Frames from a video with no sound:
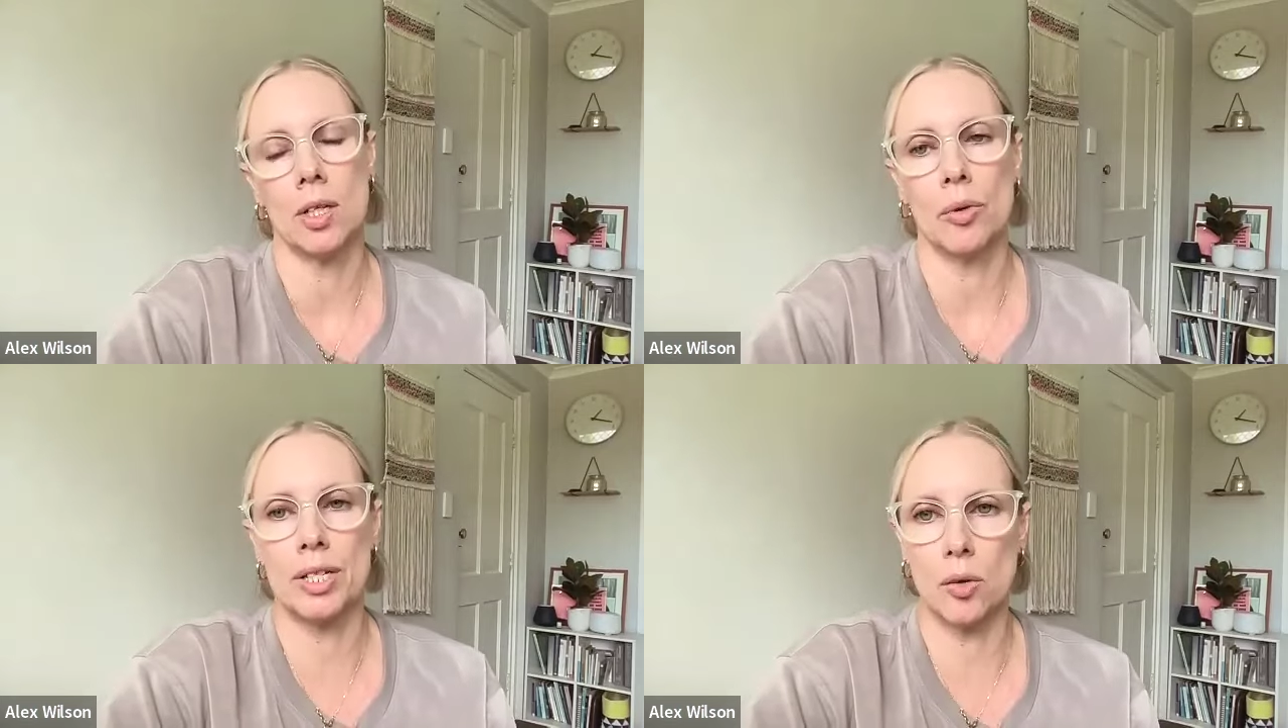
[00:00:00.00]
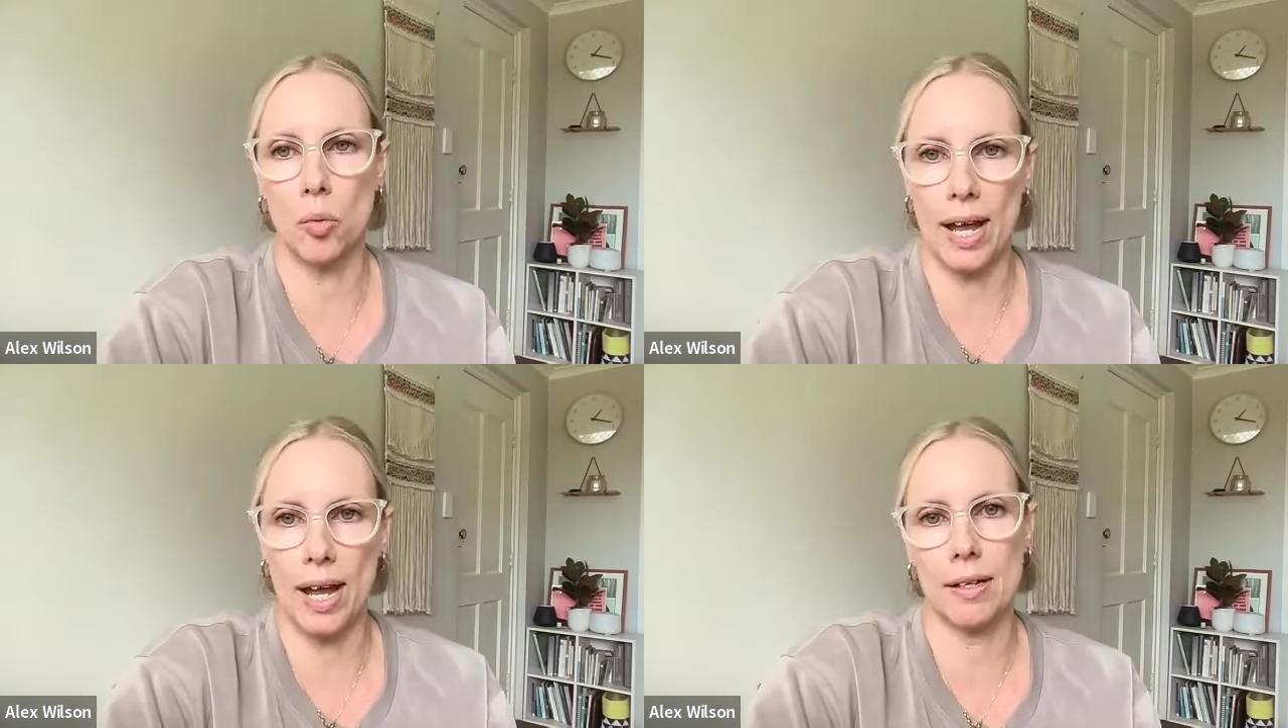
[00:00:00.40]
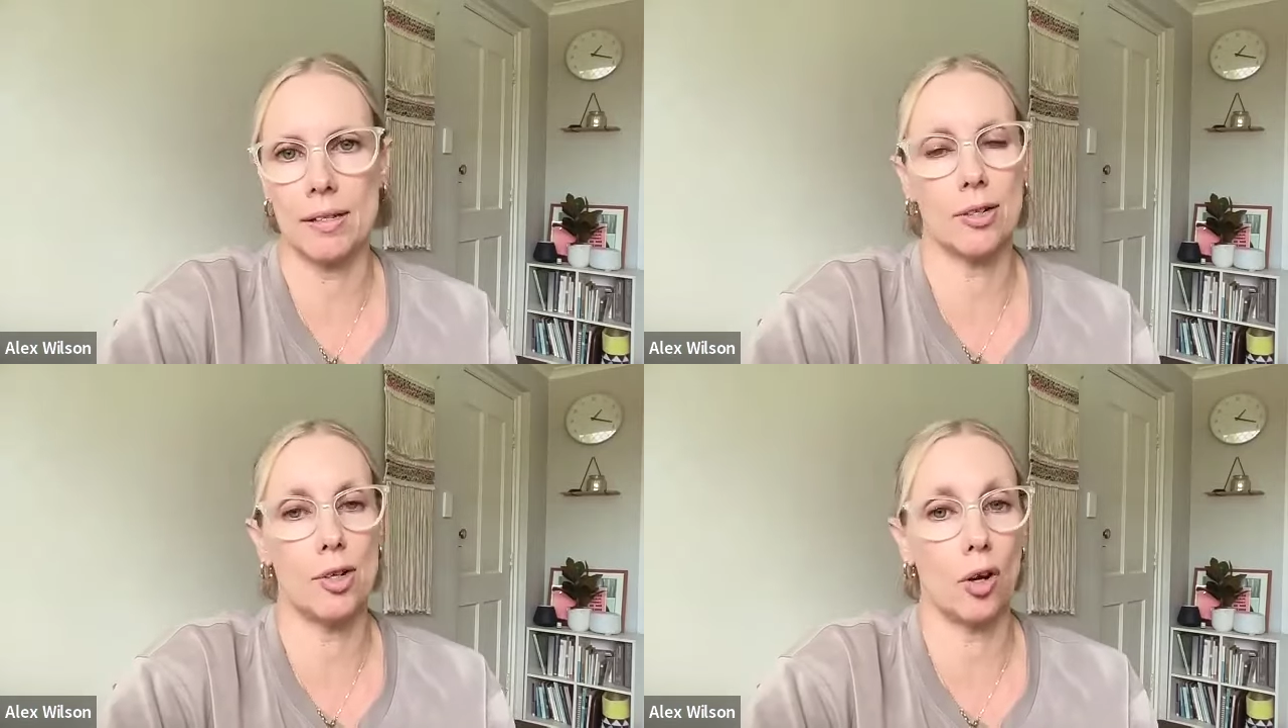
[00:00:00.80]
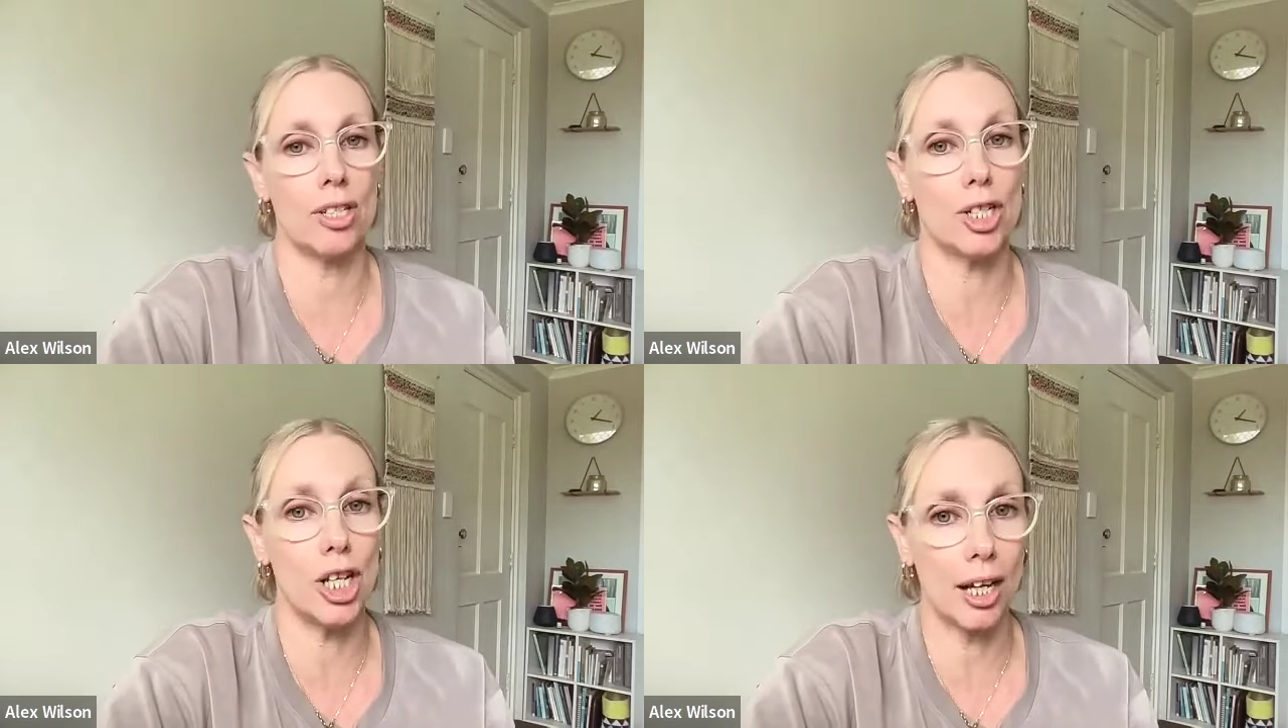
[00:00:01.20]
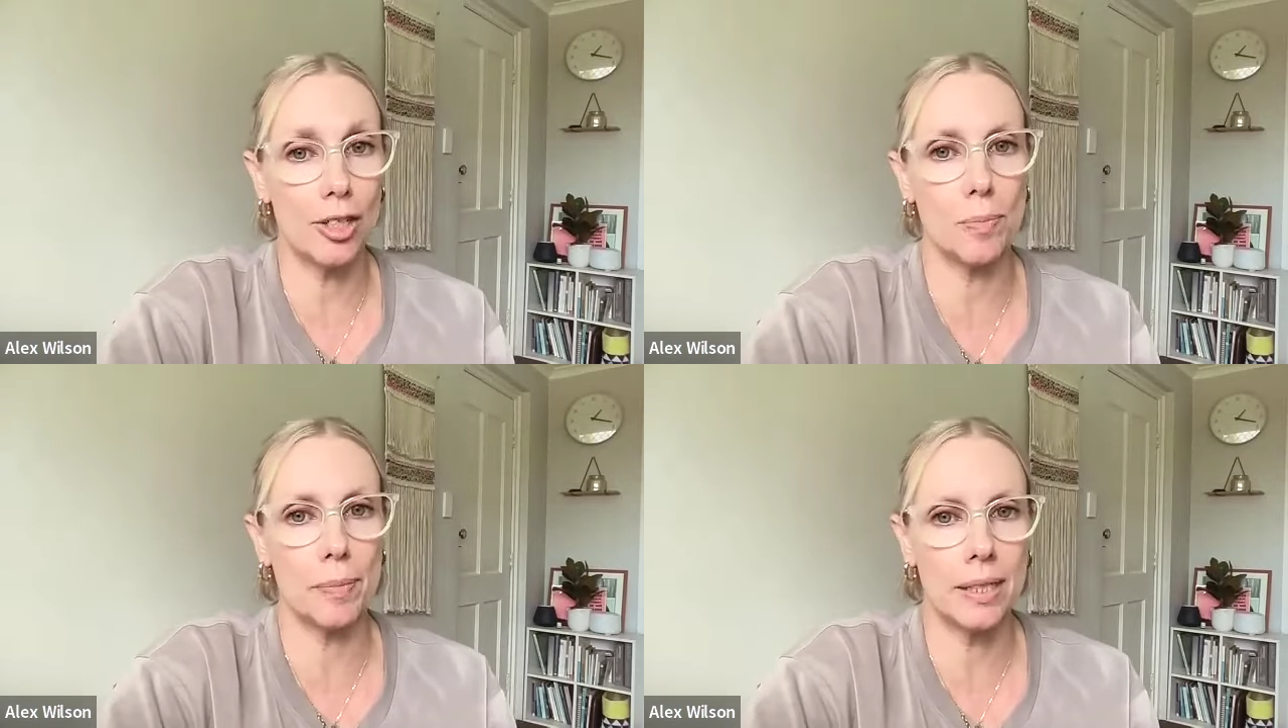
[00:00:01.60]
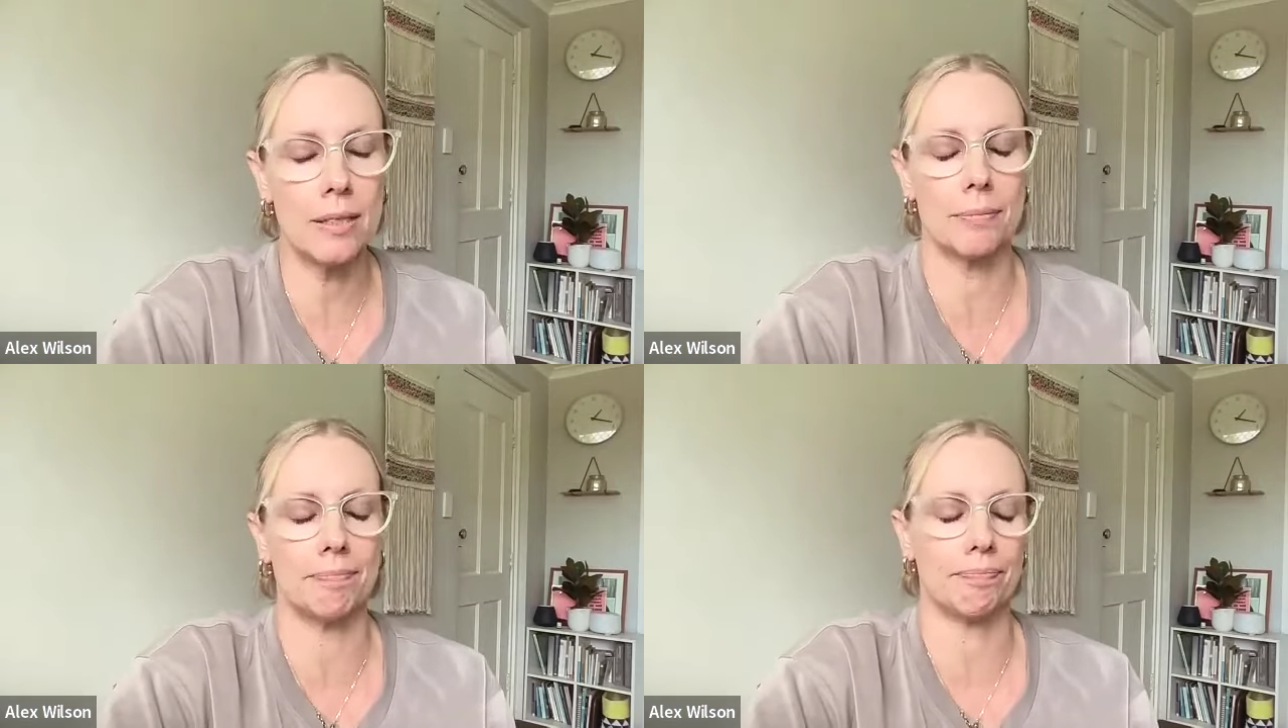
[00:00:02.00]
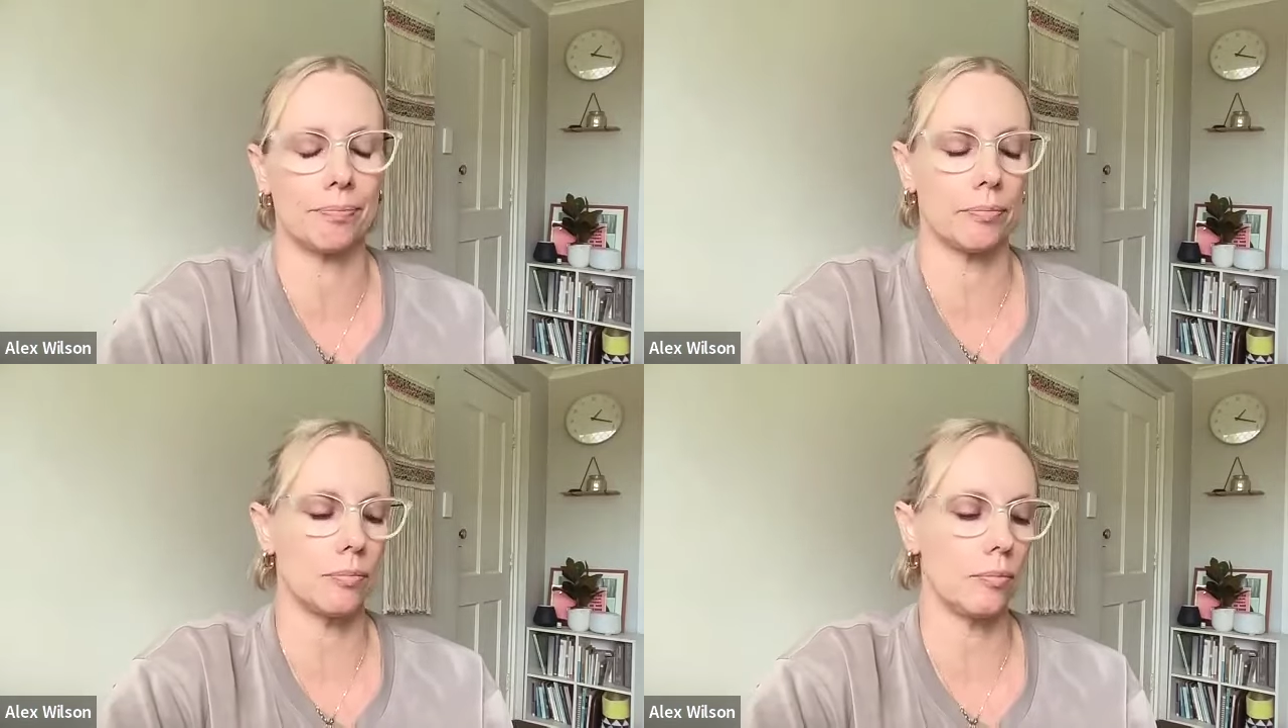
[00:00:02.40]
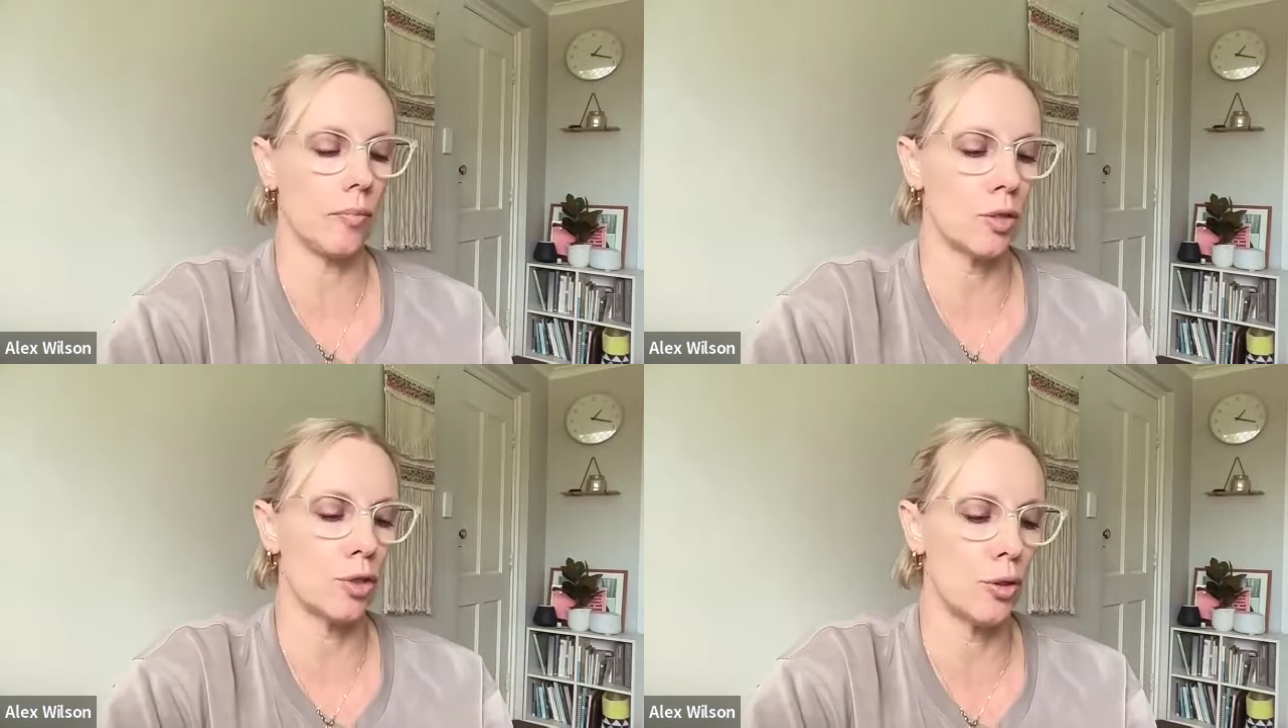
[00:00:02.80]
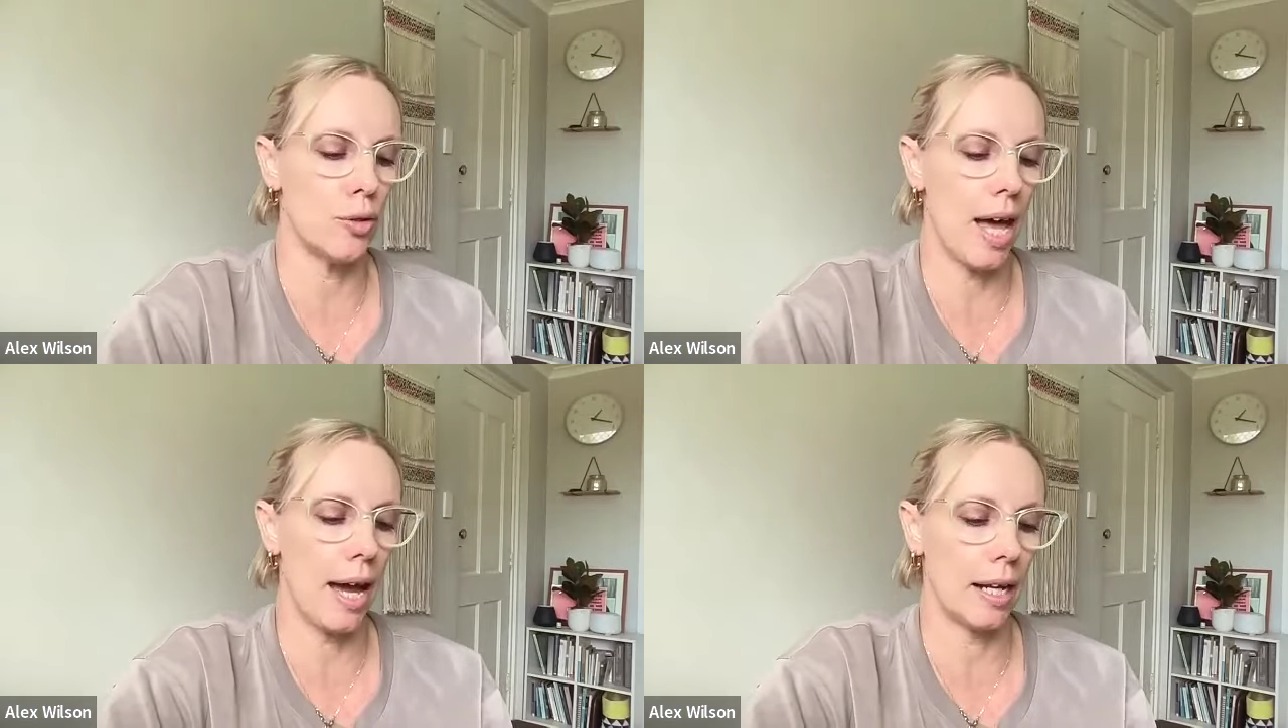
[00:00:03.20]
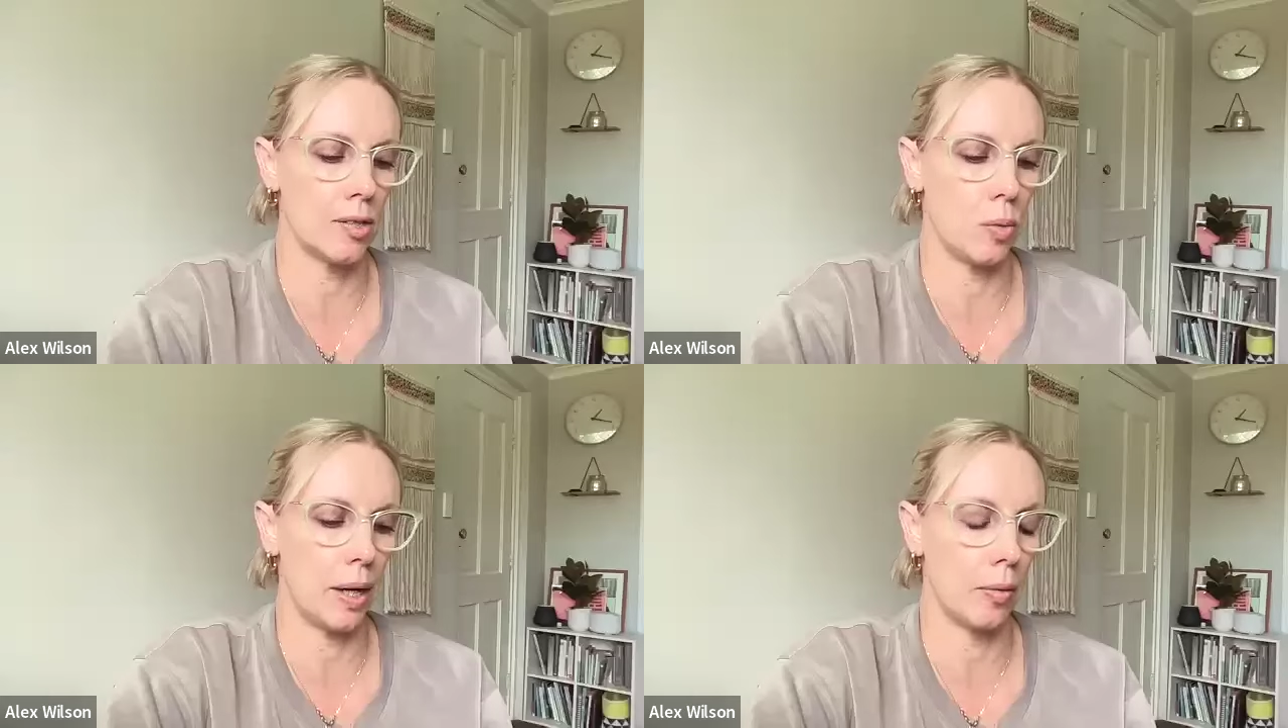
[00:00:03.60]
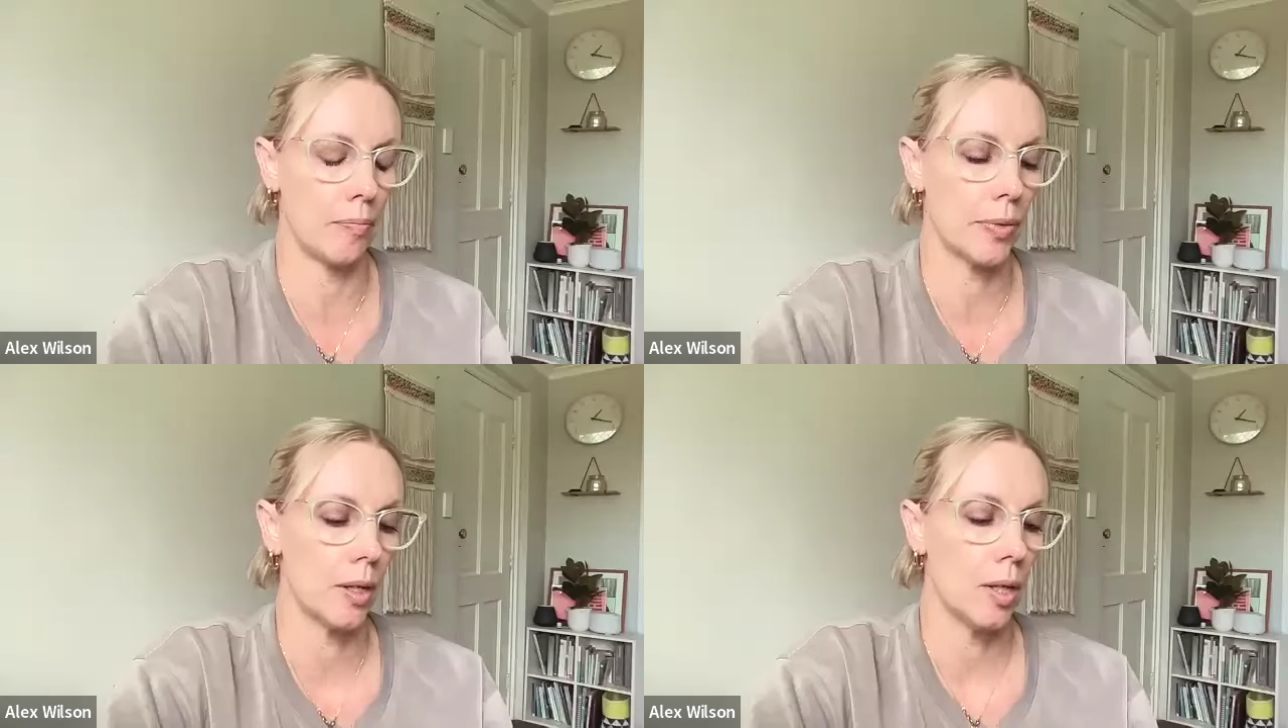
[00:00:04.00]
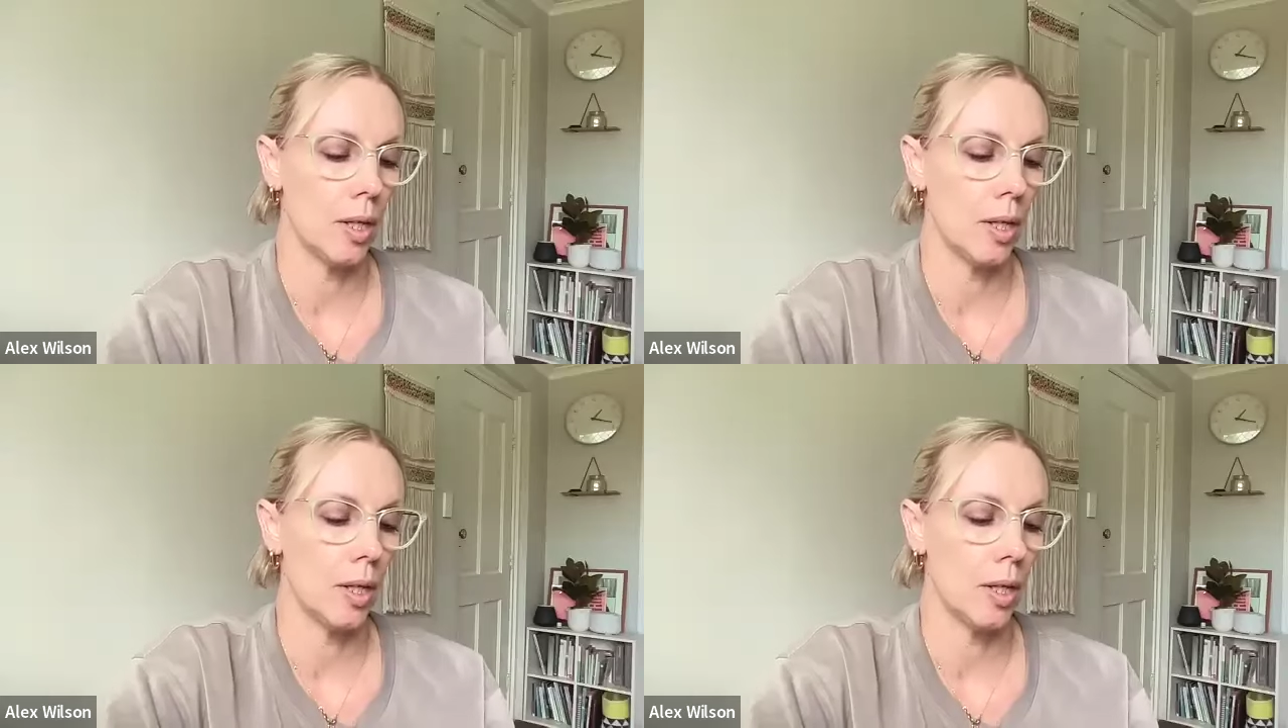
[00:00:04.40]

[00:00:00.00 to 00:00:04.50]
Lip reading: which is awareness and non-judgment, to that as well.